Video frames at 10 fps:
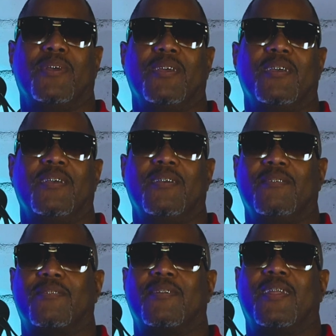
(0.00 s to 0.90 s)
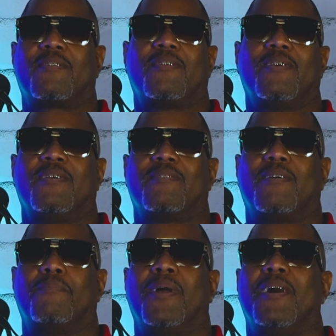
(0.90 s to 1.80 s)
beans. Alexa is
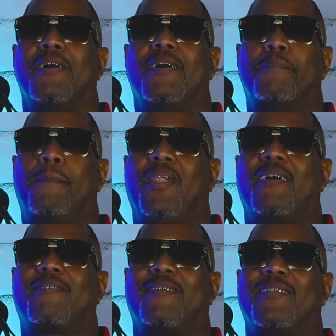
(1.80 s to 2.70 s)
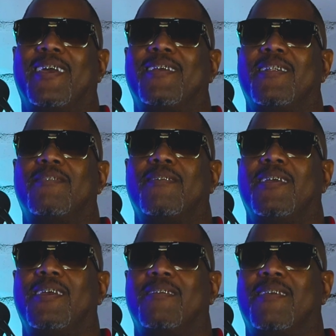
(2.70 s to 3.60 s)
a blessing. They can listen to
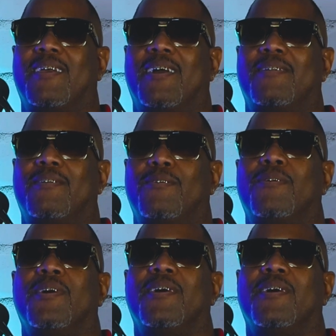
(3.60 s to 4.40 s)
anything I do.